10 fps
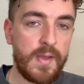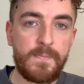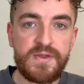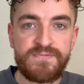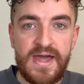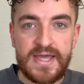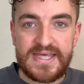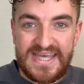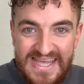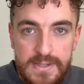But if that
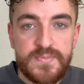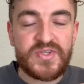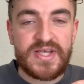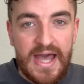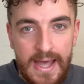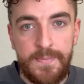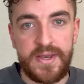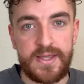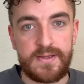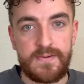keeps
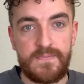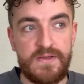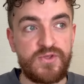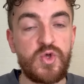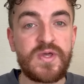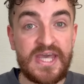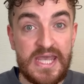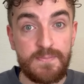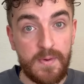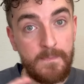happening, if you
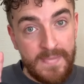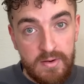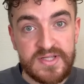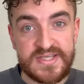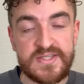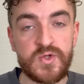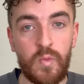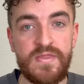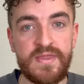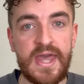keep meriting to
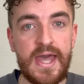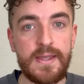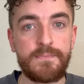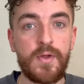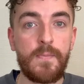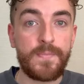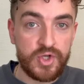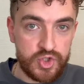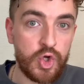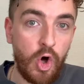win the game
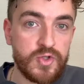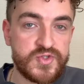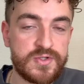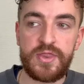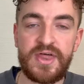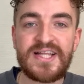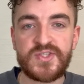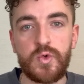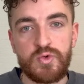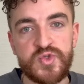but not, that's
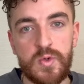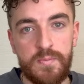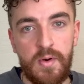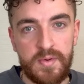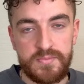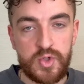also a problem.